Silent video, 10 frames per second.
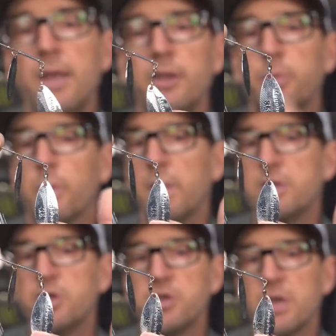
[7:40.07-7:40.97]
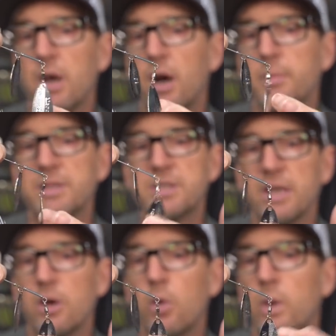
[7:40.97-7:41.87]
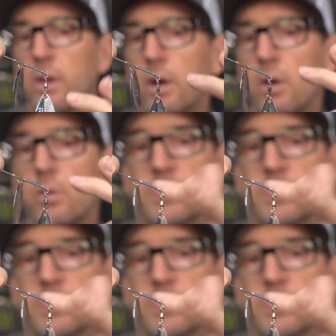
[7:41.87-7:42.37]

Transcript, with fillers: Spinnerbaits usually come in single willow,